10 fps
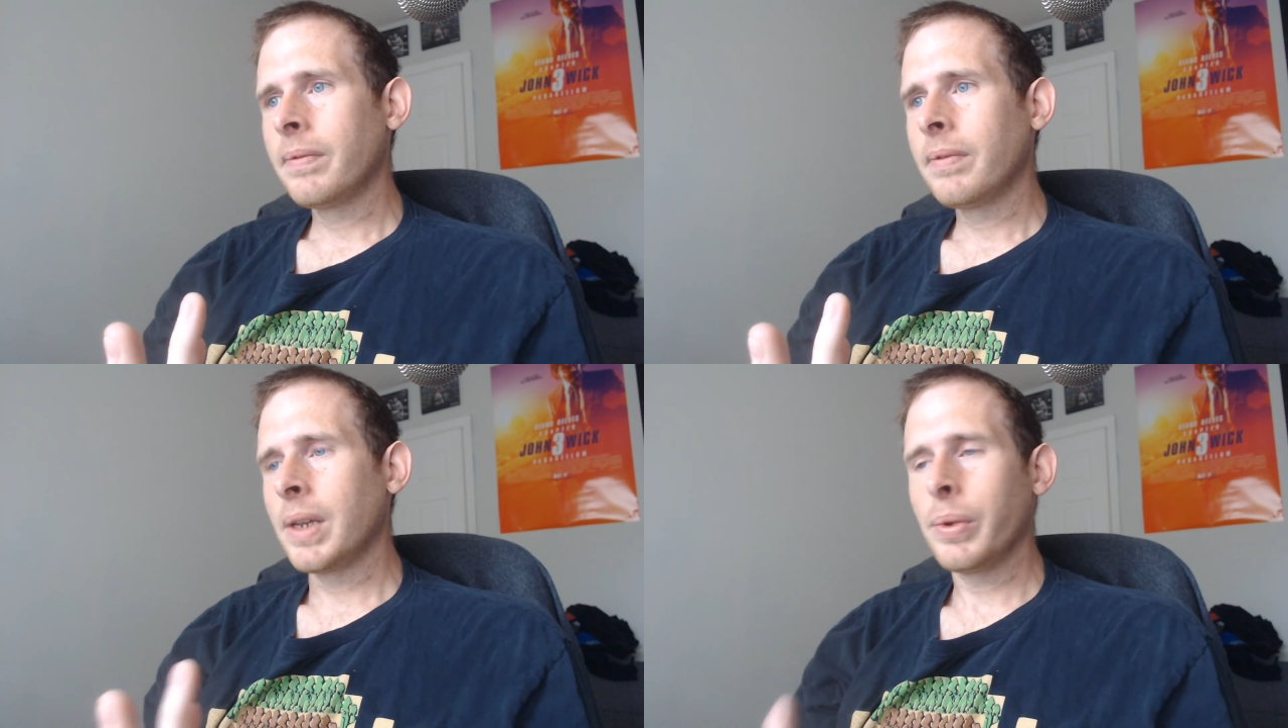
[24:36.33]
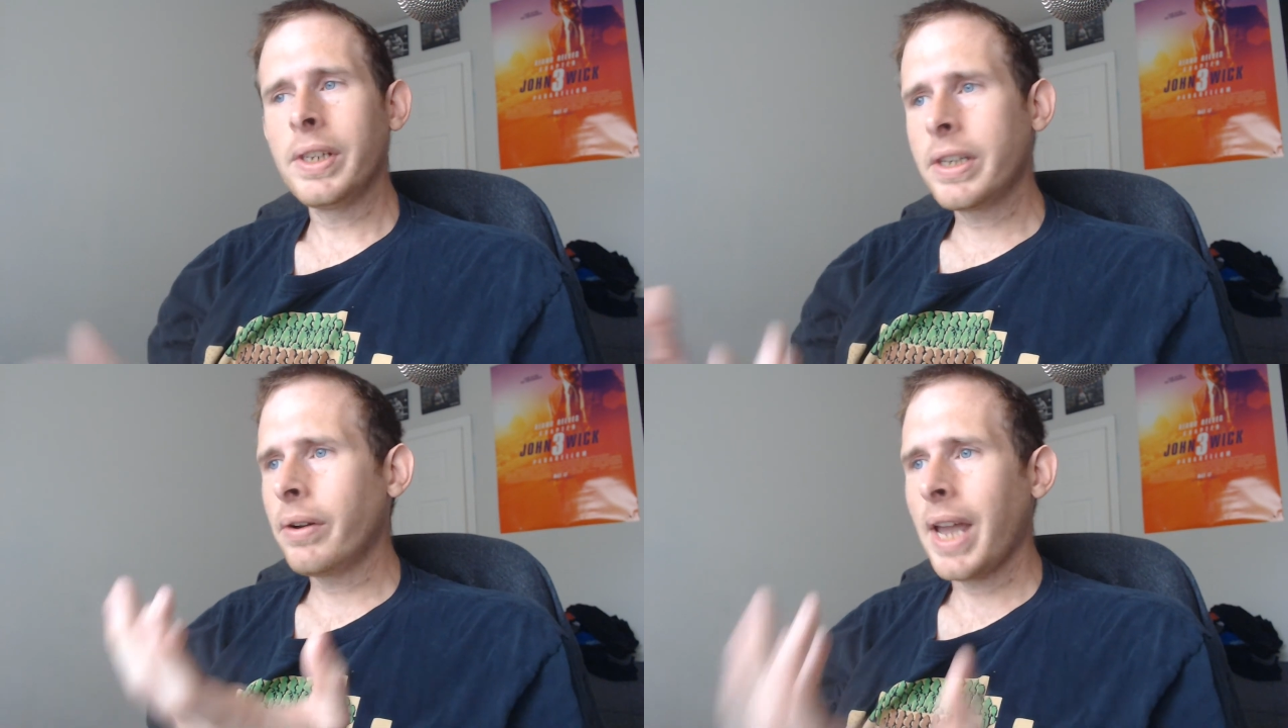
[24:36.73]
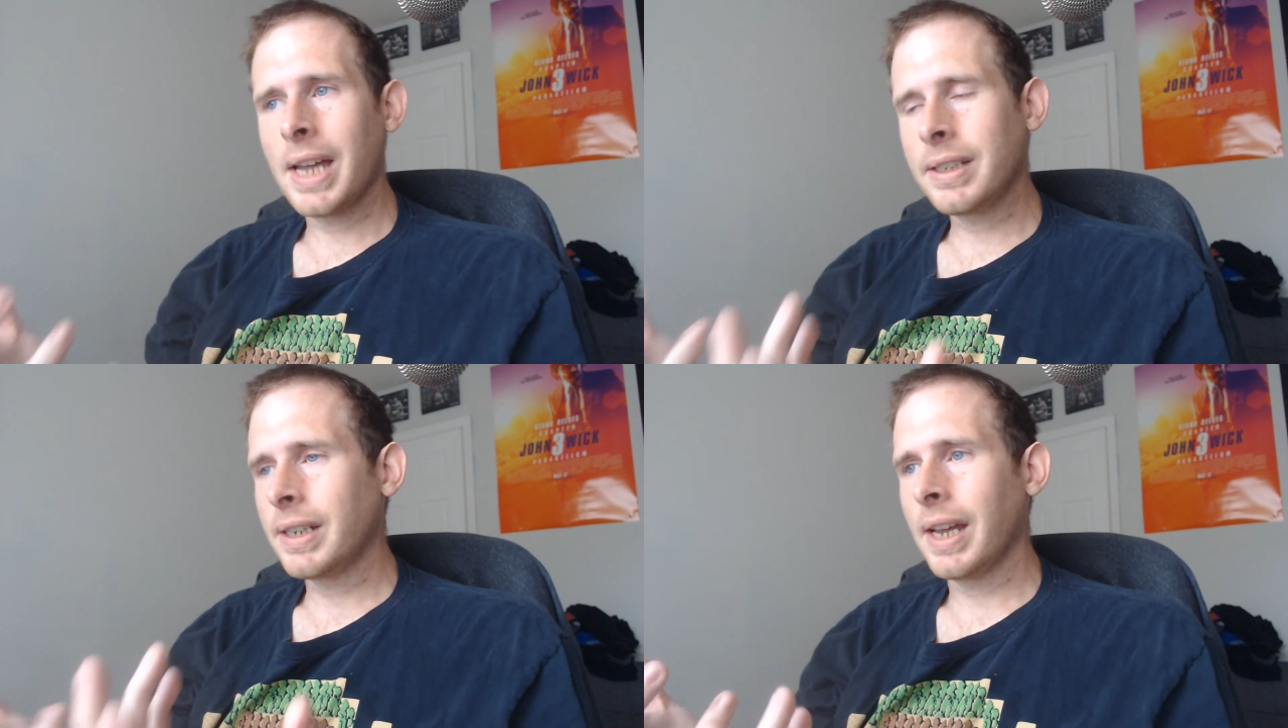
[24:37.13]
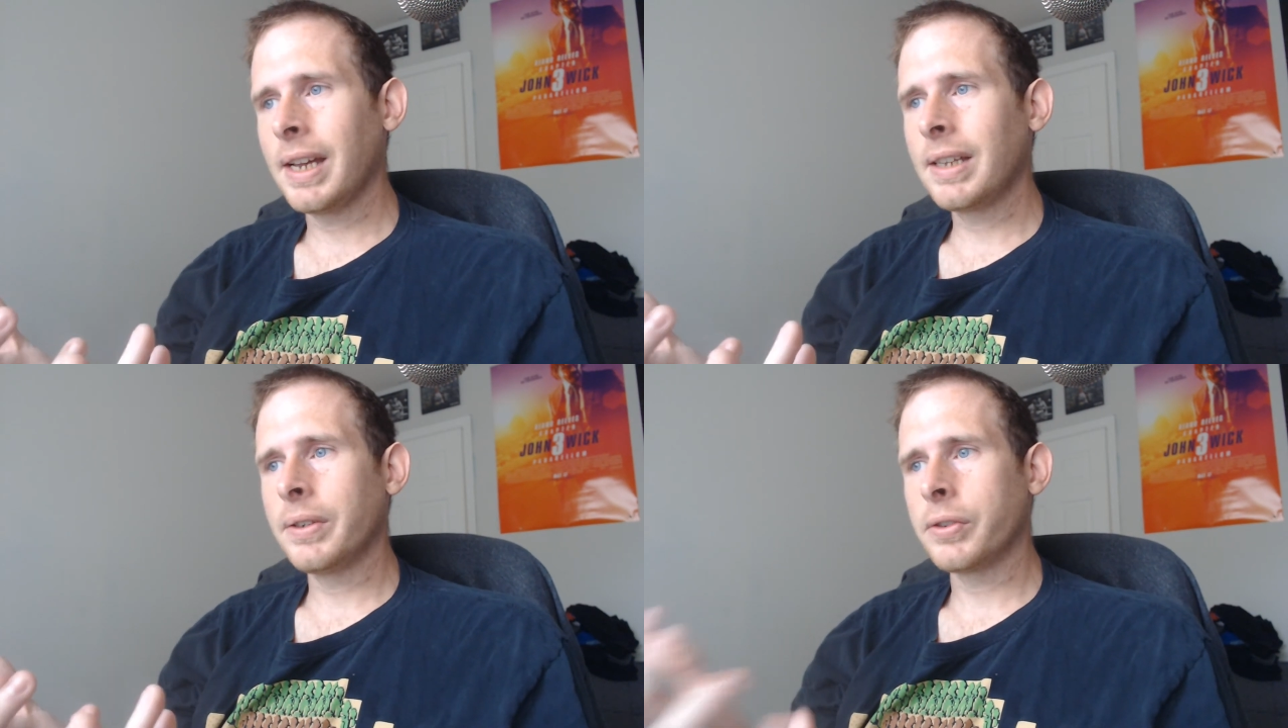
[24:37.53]
they really go hand in
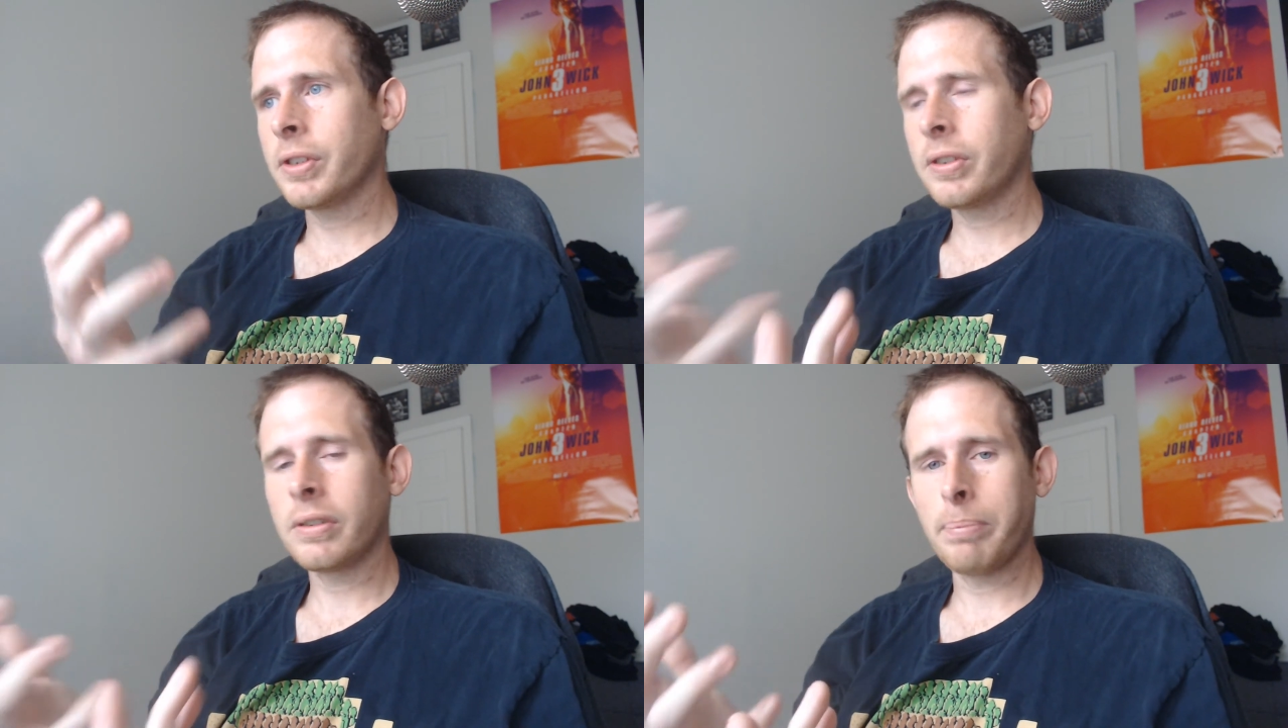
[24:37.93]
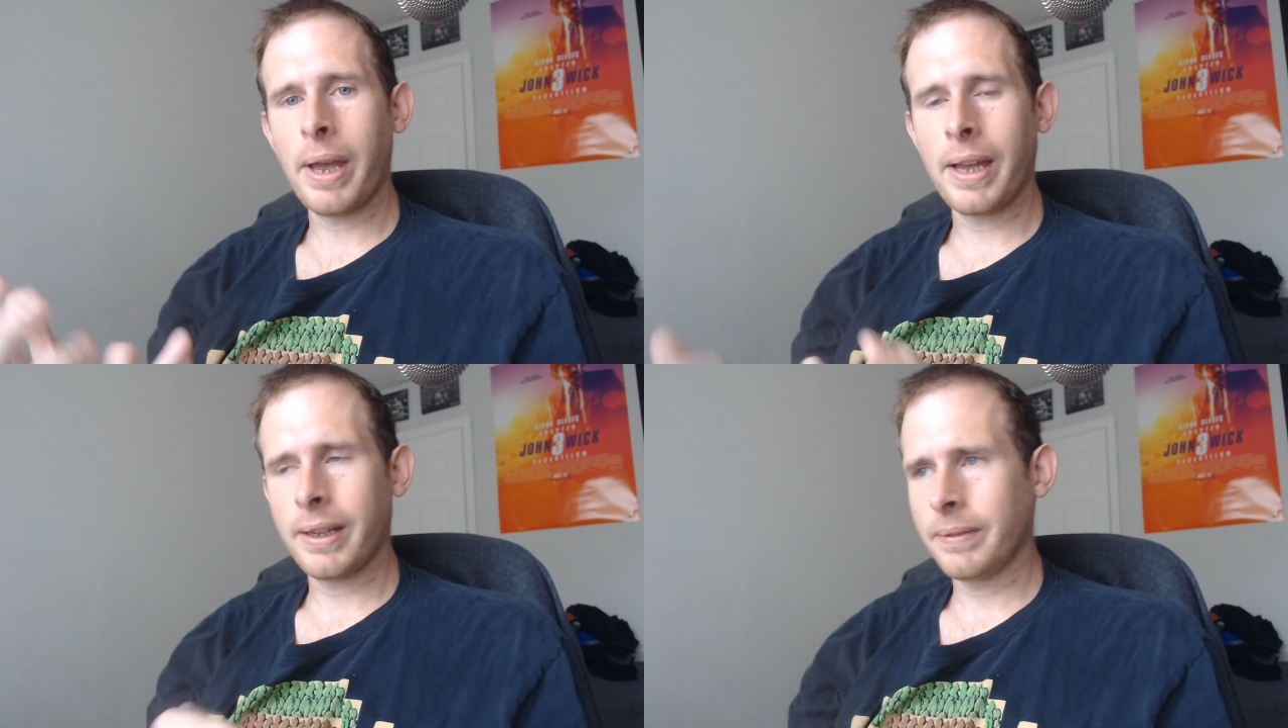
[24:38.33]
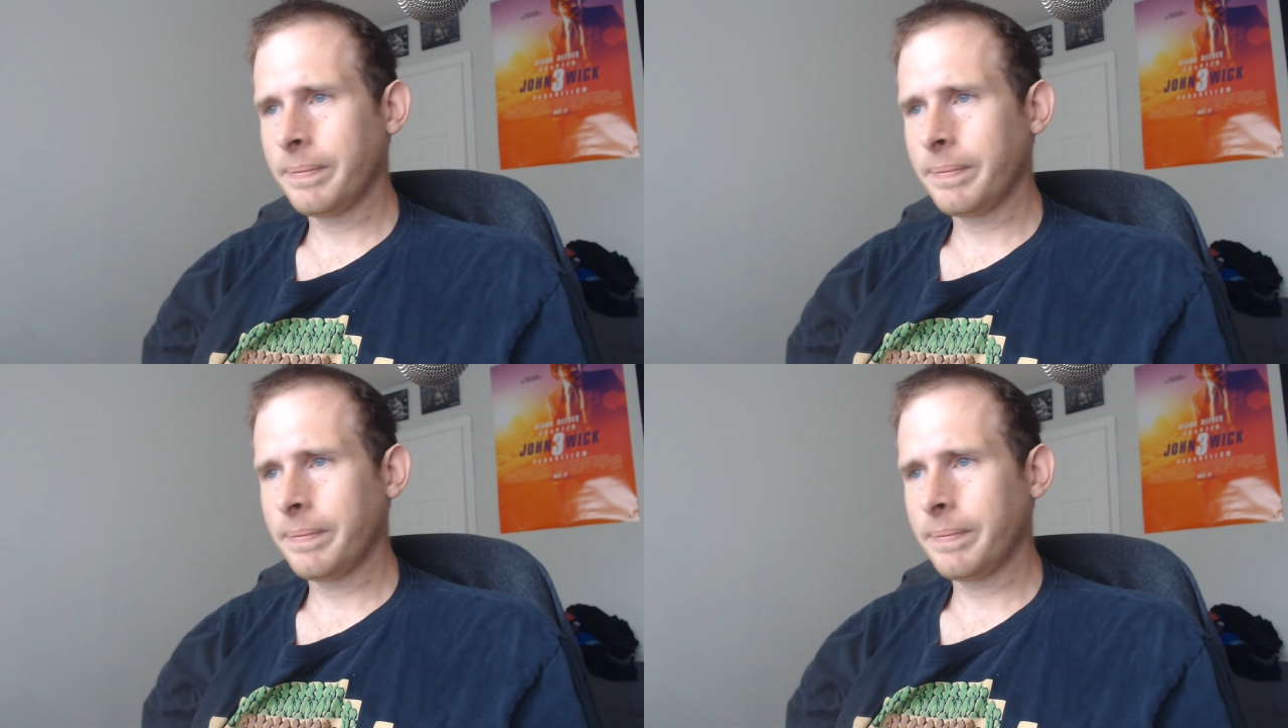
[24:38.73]
hand. They're just as bad.